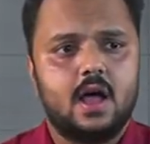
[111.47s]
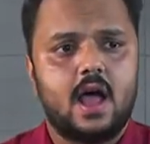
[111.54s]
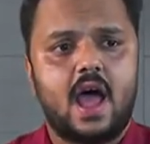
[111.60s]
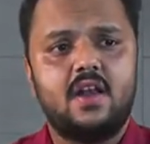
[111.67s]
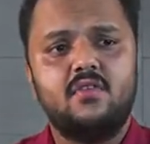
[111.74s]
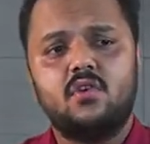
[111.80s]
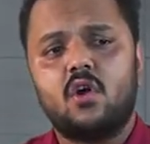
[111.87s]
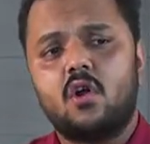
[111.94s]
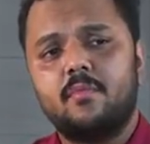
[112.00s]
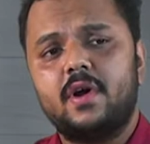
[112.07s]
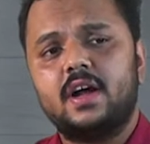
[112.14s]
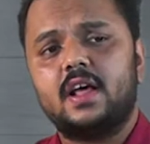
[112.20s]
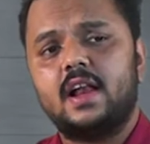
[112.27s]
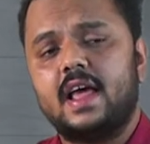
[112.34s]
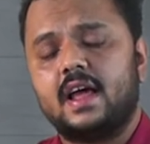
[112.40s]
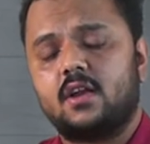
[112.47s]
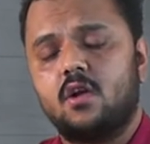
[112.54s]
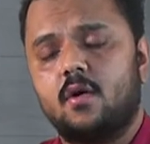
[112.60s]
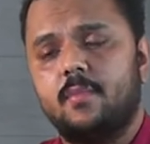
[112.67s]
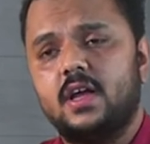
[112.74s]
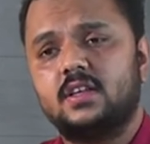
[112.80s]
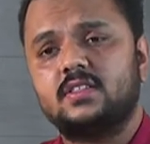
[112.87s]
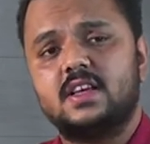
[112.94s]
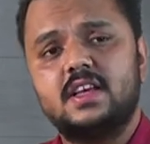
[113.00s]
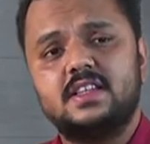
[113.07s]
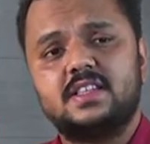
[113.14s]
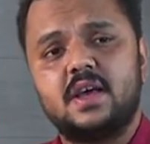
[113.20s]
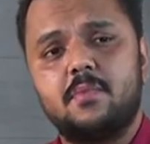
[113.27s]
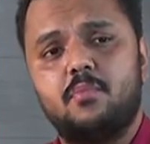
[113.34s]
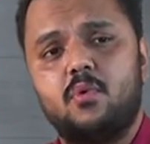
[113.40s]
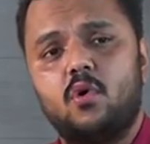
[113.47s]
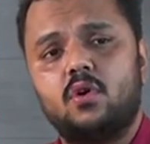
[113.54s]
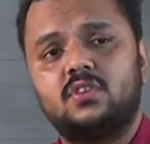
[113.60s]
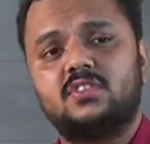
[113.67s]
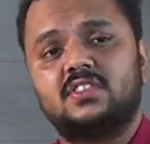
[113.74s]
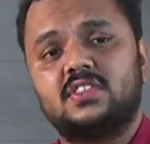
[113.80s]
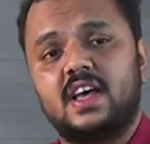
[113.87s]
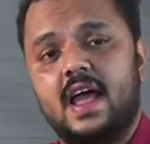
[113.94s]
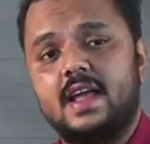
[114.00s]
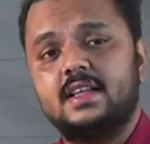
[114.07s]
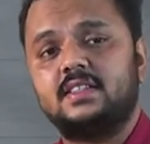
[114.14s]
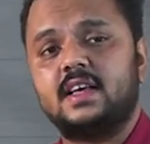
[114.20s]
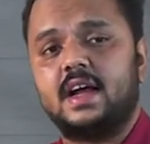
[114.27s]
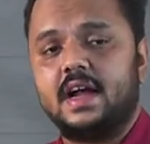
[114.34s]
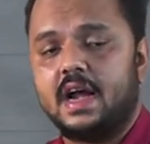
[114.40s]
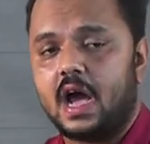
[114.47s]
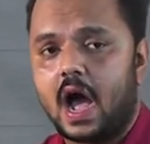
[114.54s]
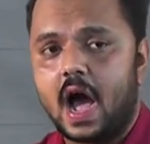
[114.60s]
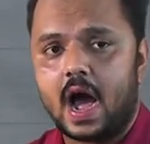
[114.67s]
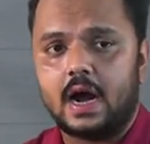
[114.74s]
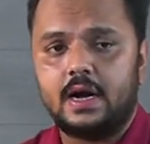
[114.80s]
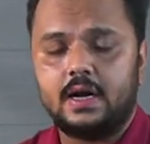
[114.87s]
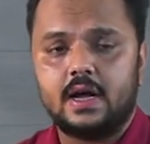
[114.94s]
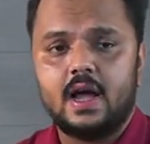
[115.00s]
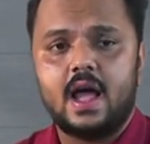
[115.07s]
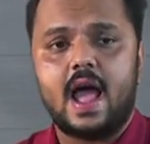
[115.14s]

Environmental economics is a both science and art.